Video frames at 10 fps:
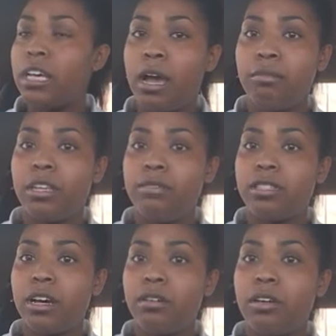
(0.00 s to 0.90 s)
I believe
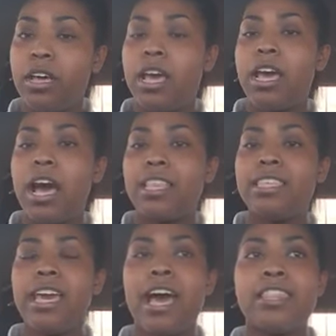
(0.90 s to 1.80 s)
so. I
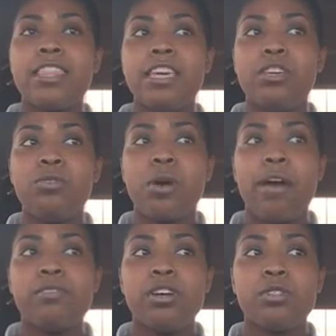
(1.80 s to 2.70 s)
think you will
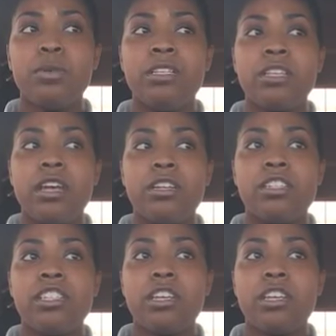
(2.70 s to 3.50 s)
have to go speak to the